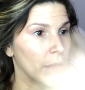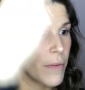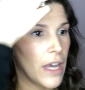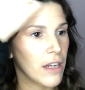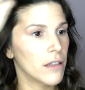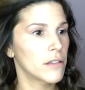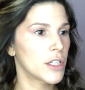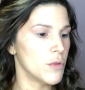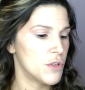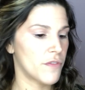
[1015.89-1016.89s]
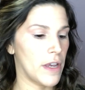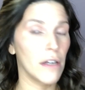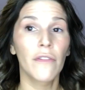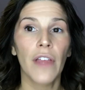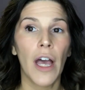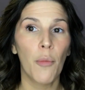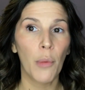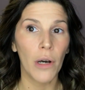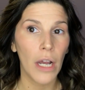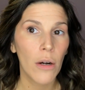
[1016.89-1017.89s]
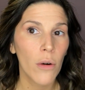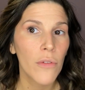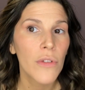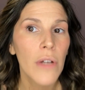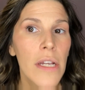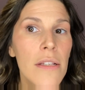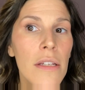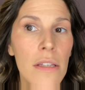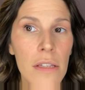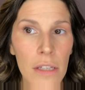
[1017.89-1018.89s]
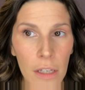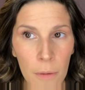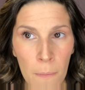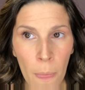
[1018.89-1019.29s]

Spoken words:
I'm not a huge fan of that, but I don't know if you guys can see